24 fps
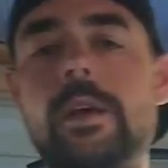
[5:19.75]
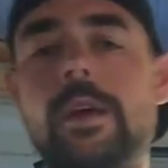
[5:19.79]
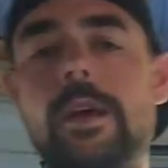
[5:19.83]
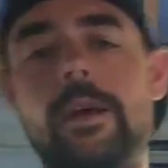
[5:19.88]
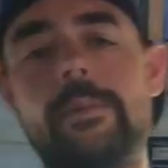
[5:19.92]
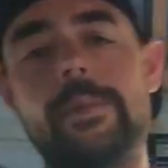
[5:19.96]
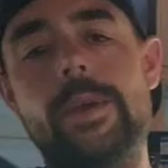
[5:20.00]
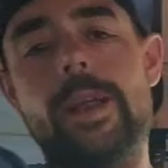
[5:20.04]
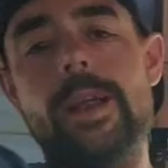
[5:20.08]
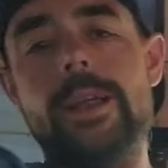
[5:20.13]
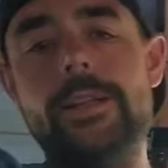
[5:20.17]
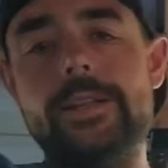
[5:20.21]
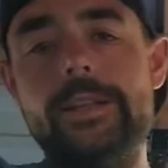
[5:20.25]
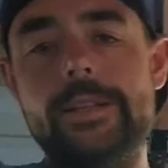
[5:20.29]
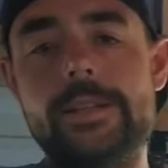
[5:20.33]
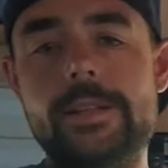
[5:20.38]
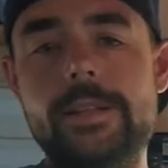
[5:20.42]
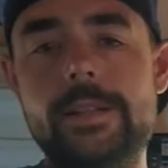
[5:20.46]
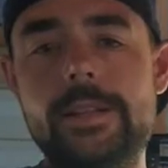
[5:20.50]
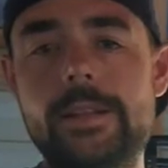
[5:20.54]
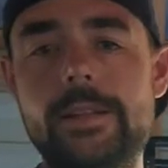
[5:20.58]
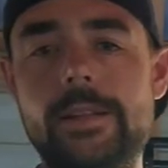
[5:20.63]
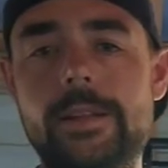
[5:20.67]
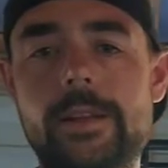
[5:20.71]
I mean, I just
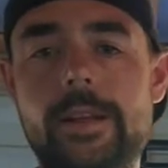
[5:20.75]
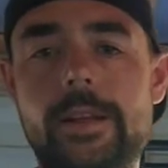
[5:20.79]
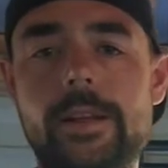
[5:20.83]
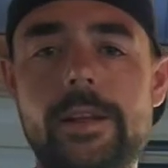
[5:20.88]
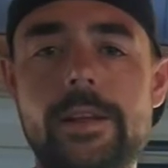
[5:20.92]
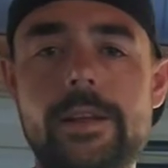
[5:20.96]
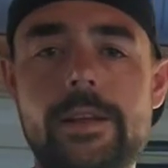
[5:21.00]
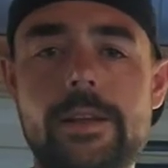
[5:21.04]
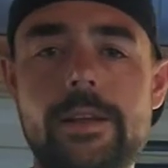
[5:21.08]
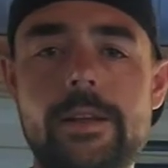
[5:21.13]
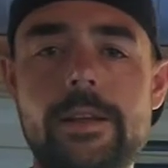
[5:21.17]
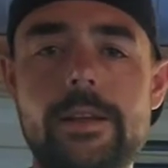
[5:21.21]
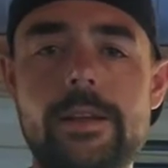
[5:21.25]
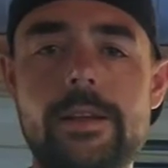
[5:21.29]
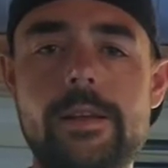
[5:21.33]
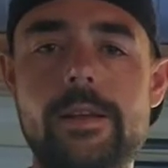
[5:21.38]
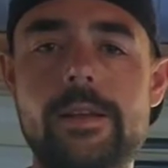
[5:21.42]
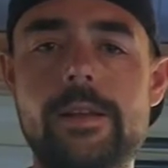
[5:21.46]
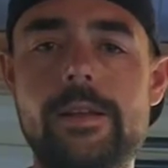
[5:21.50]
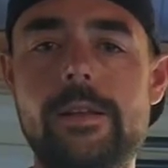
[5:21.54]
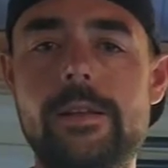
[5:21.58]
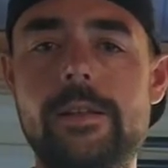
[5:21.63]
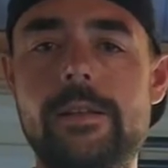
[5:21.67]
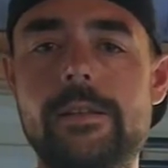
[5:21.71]
see like
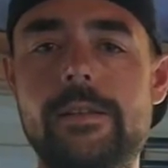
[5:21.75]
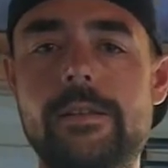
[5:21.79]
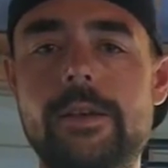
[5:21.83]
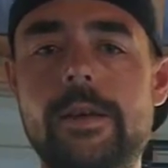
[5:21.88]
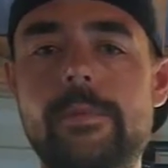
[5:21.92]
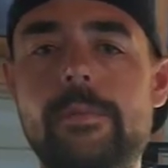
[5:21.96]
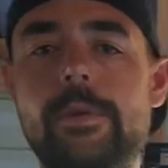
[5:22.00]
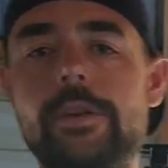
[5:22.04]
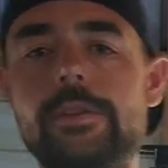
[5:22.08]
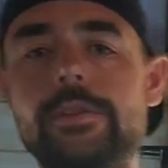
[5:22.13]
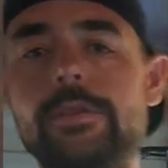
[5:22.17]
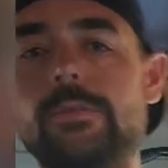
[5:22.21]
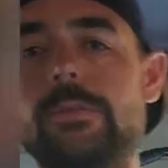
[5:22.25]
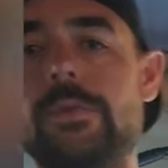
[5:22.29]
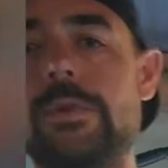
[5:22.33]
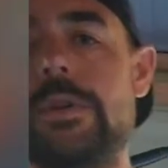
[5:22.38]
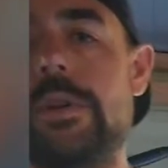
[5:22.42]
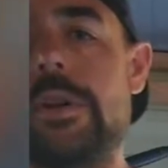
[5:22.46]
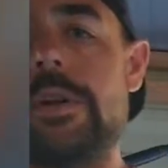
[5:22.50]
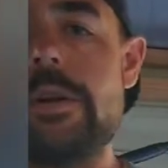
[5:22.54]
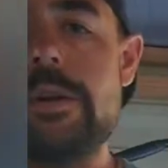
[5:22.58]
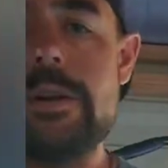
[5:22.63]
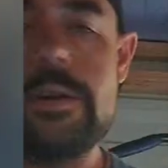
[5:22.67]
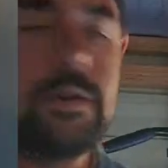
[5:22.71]
there ain't much of
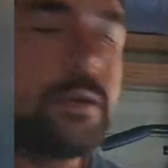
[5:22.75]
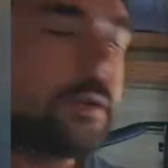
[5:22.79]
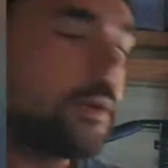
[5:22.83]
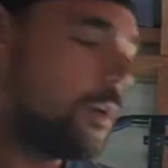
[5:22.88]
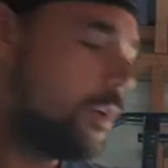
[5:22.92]
one there.